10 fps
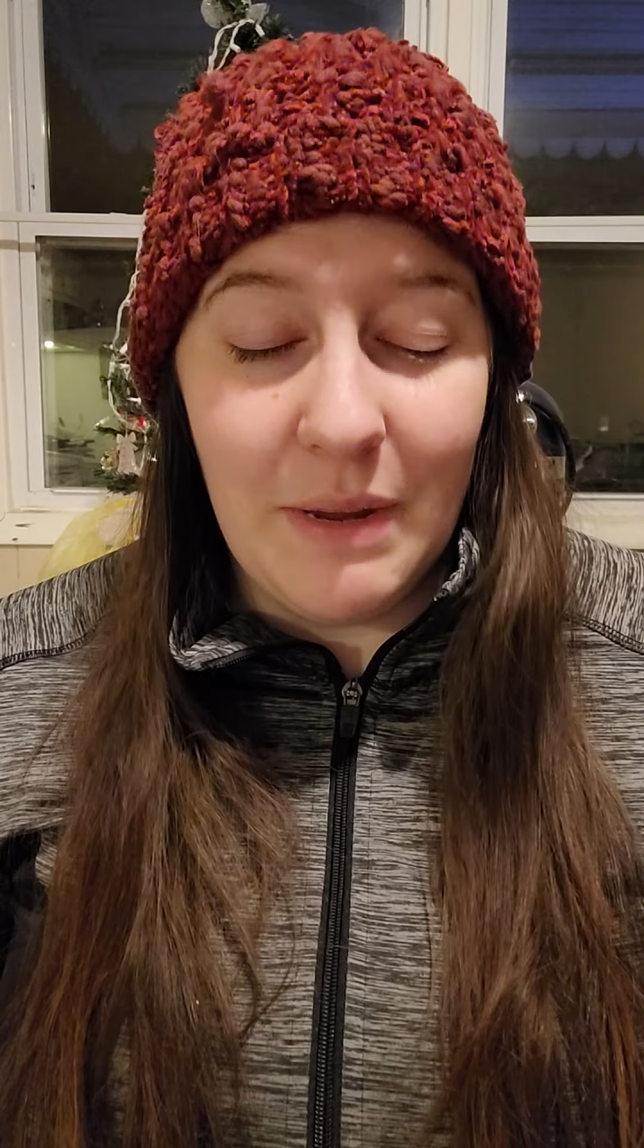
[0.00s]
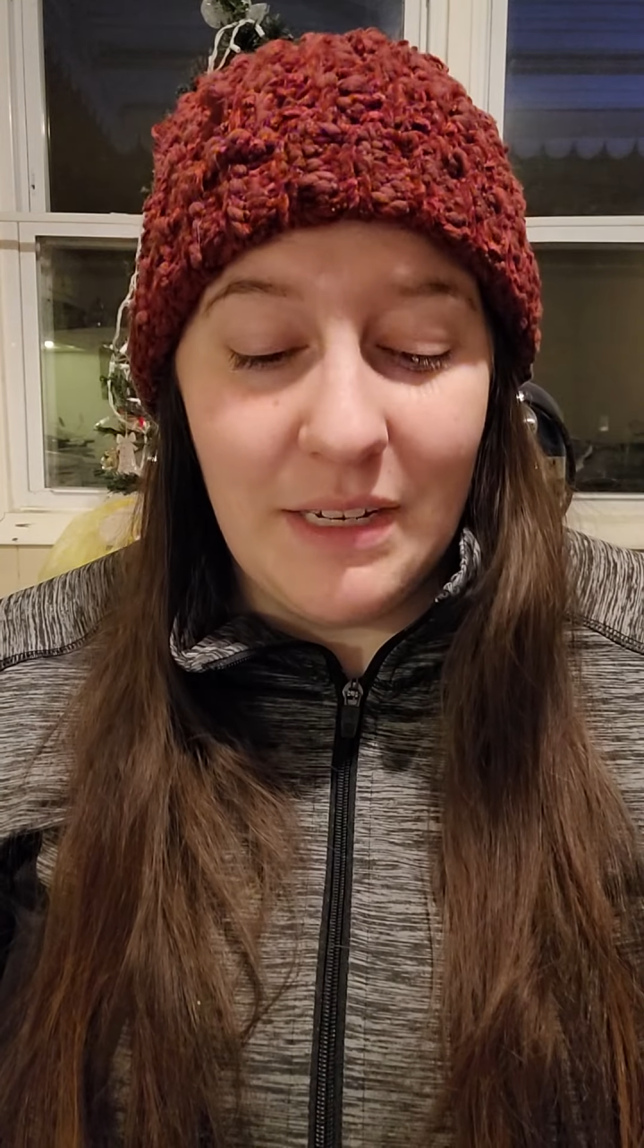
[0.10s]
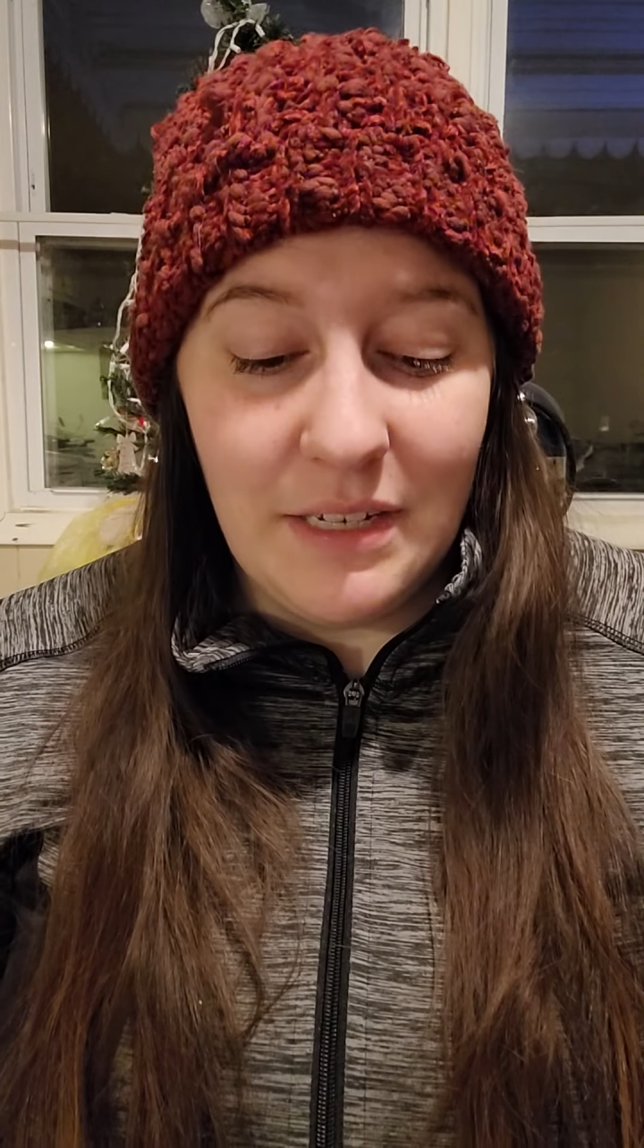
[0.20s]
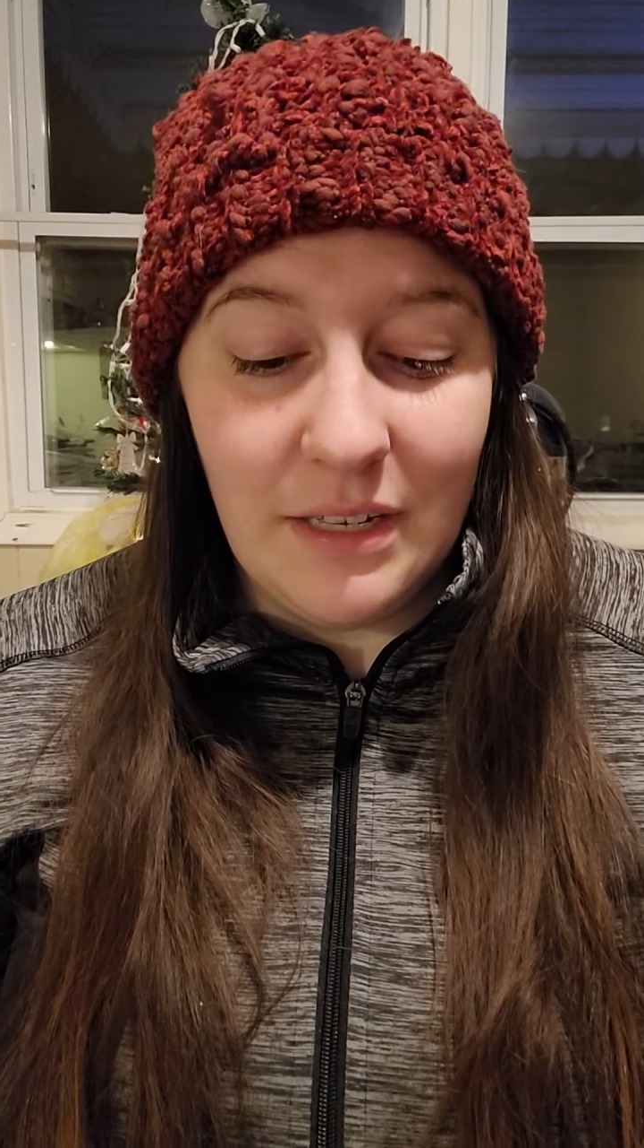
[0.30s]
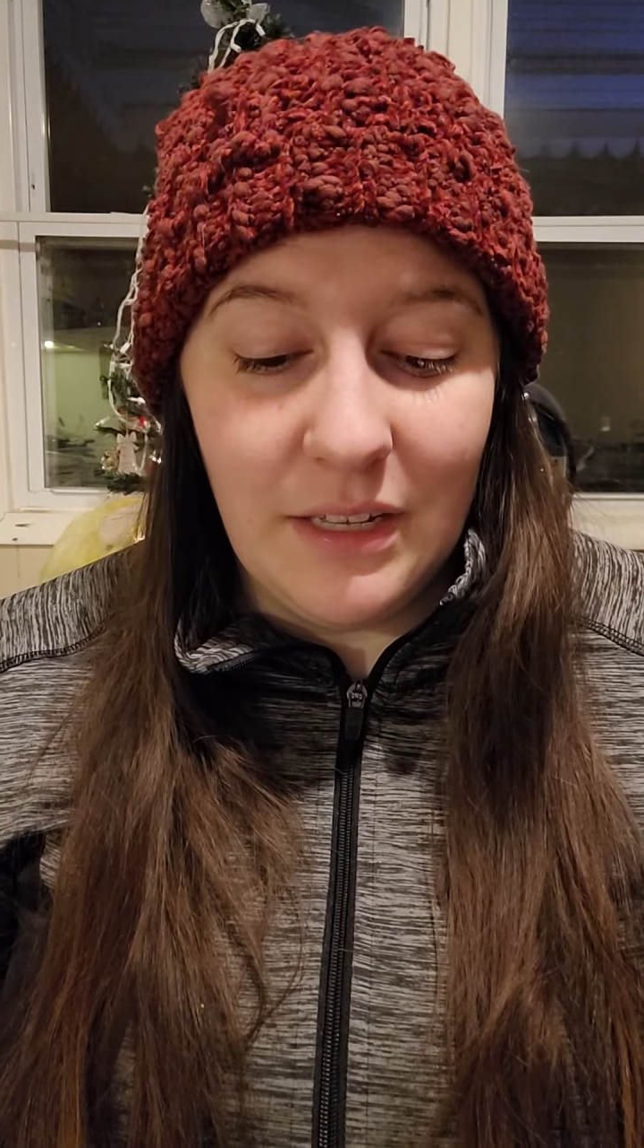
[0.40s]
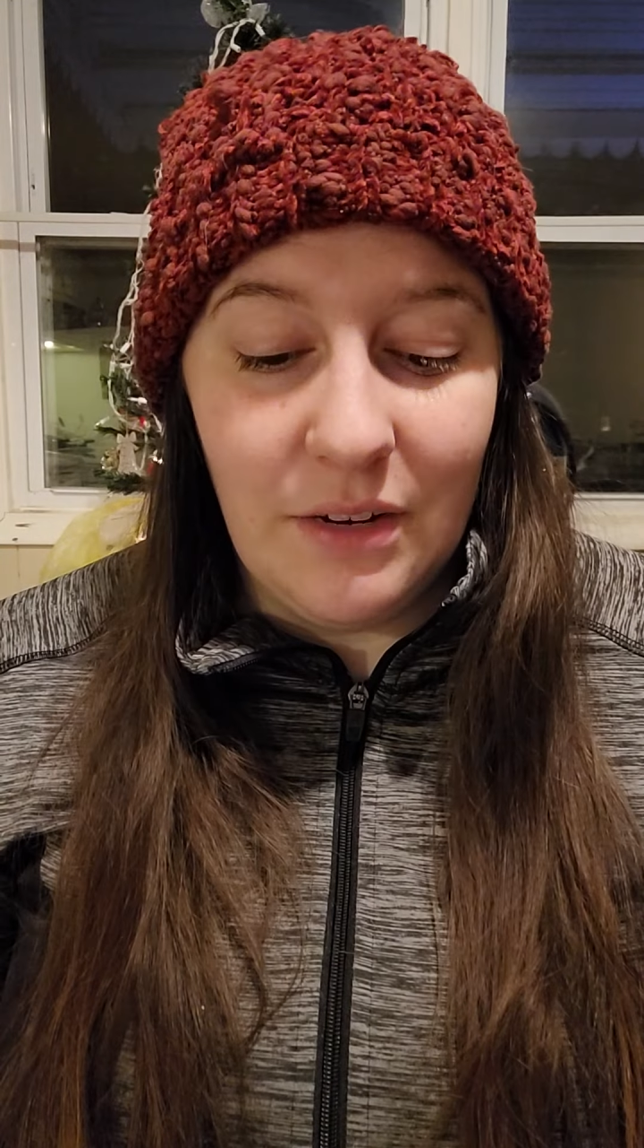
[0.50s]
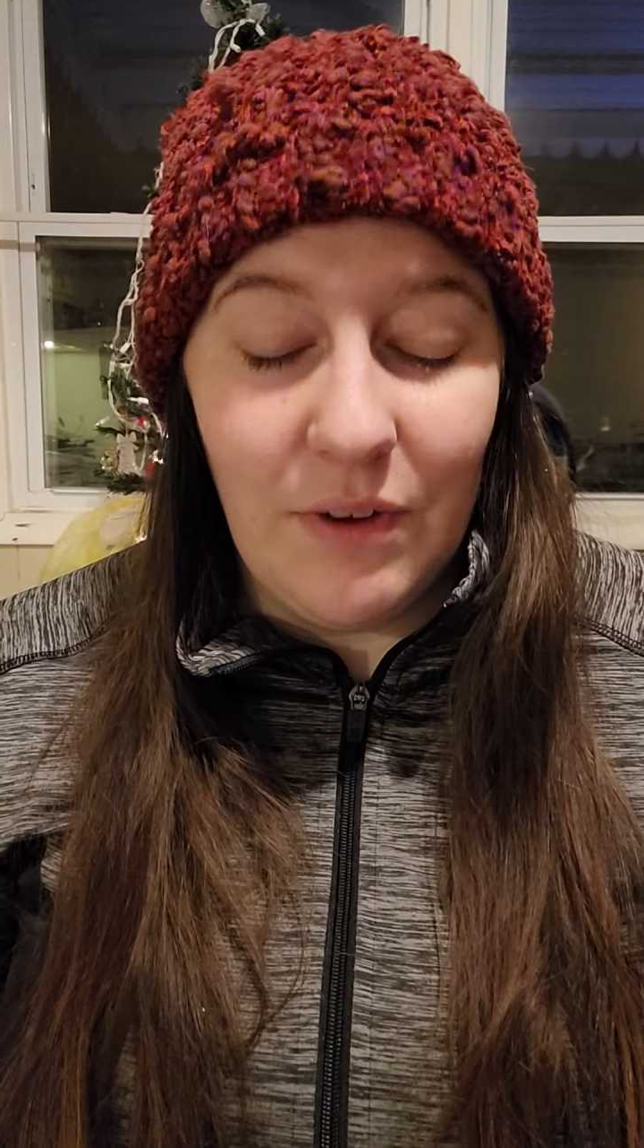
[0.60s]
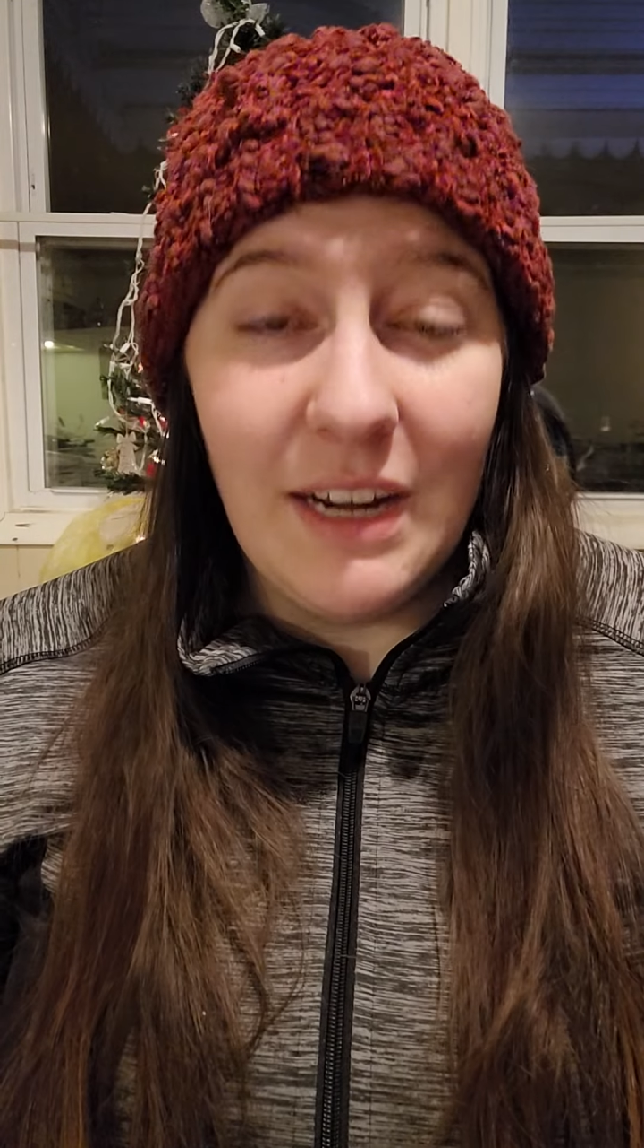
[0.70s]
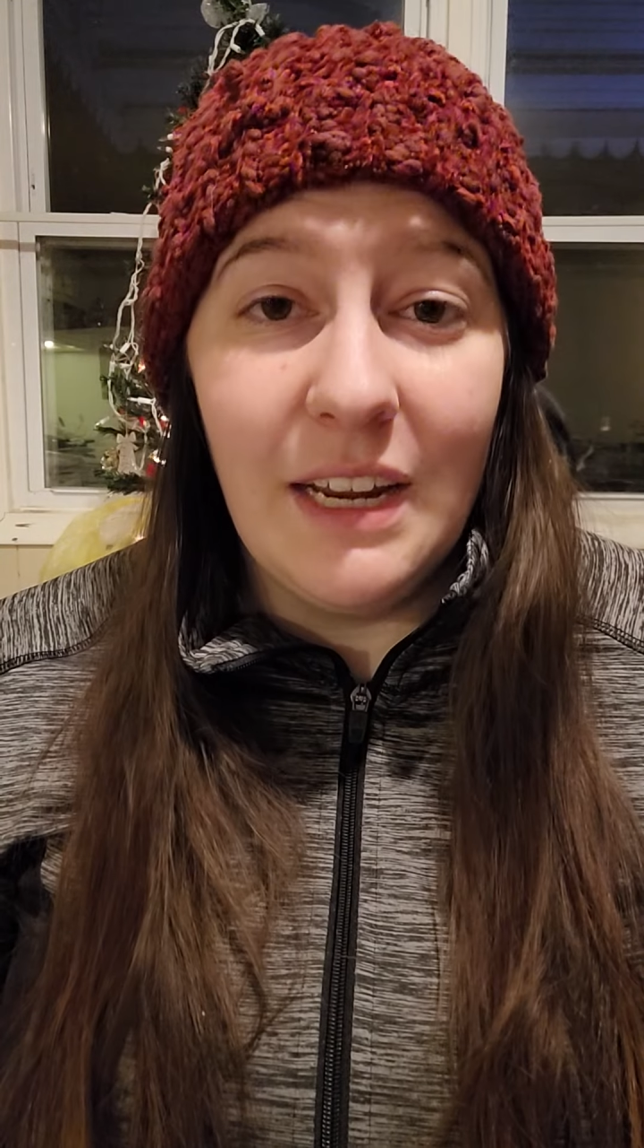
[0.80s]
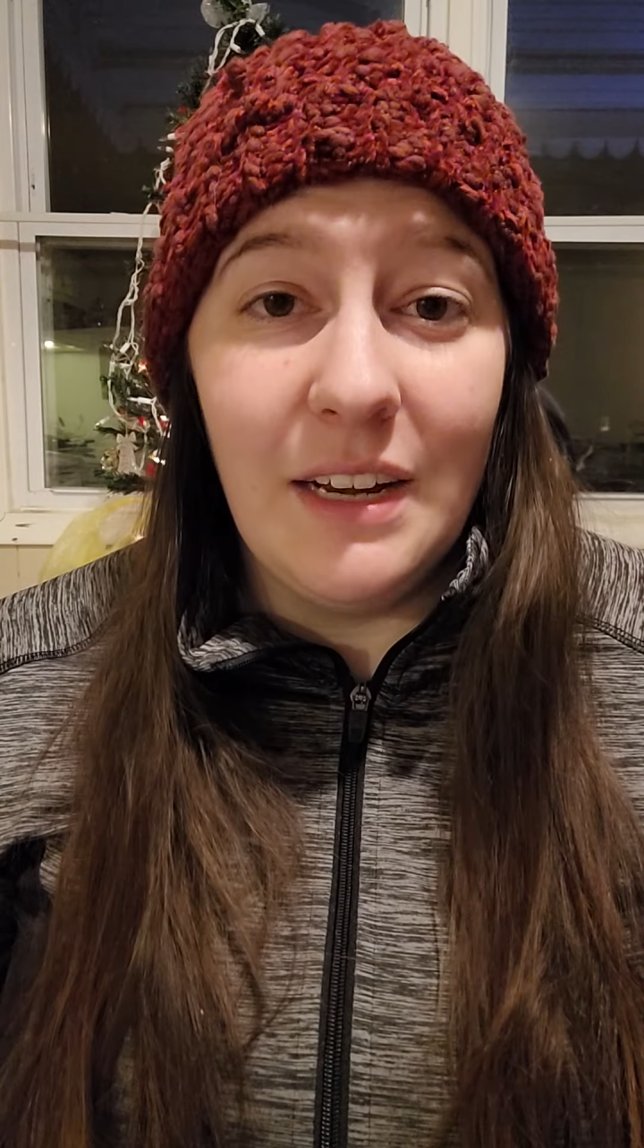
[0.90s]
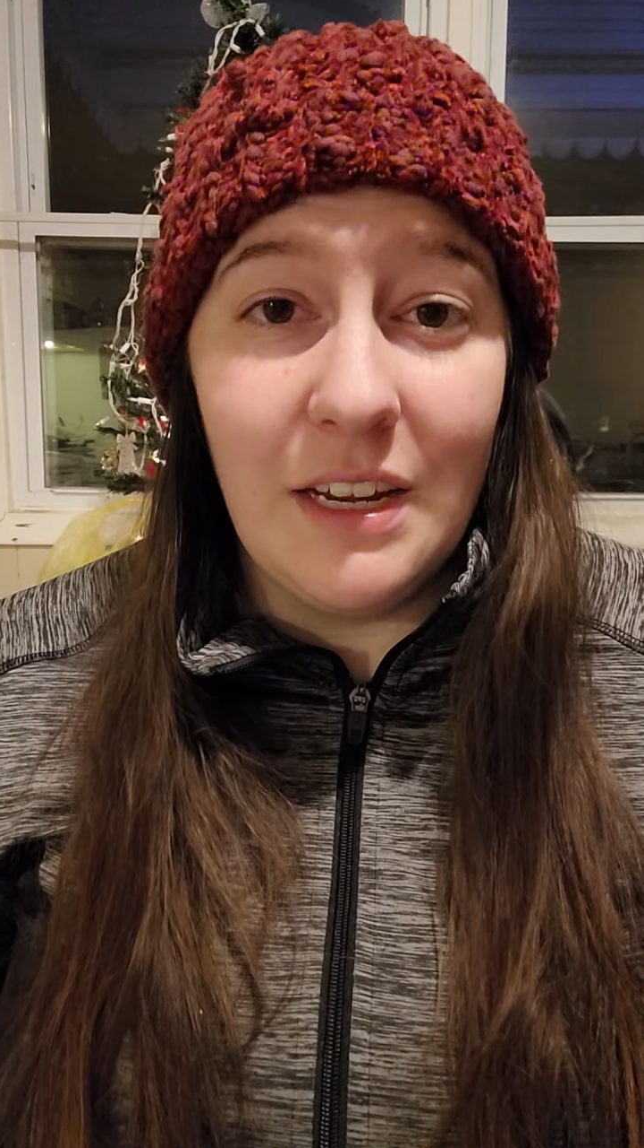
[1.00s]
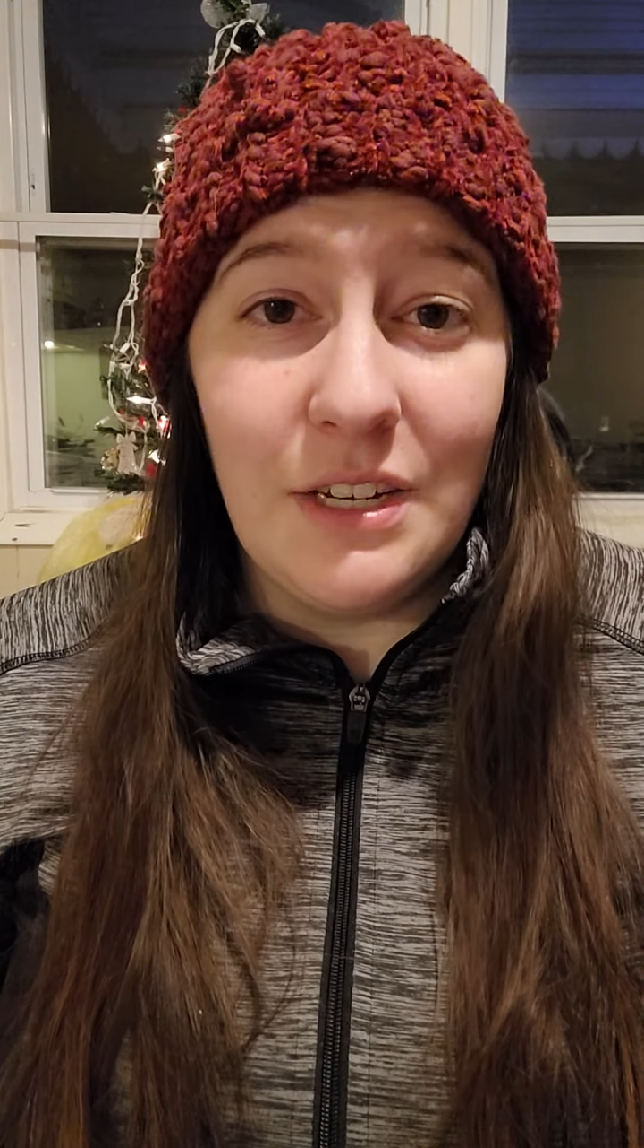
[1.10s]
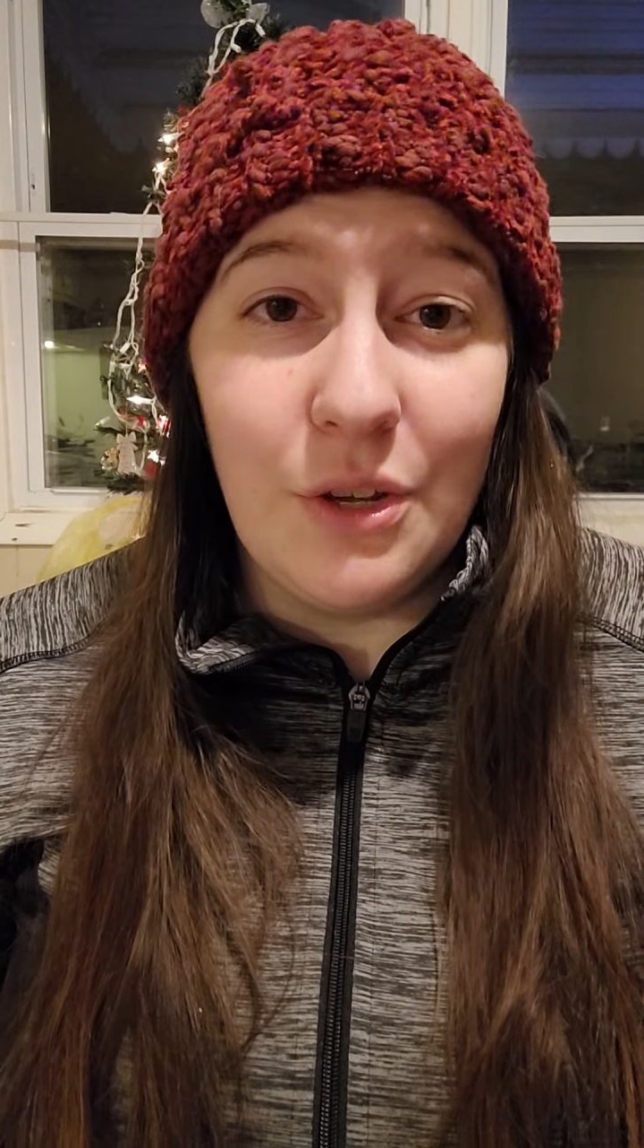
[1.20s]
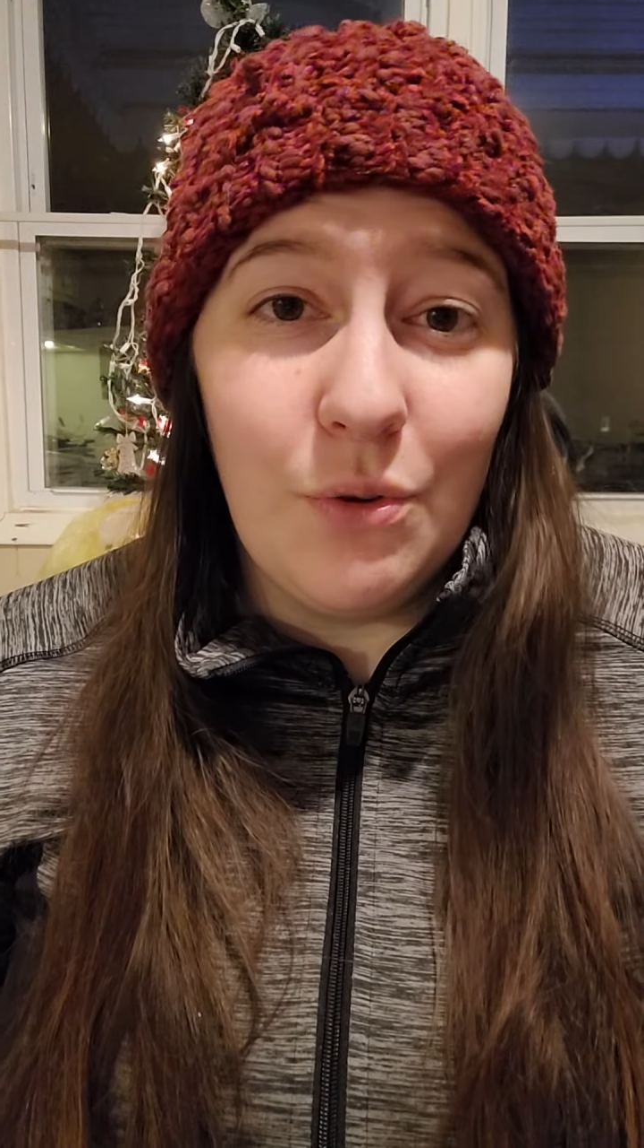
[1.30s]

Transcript: basically recognizing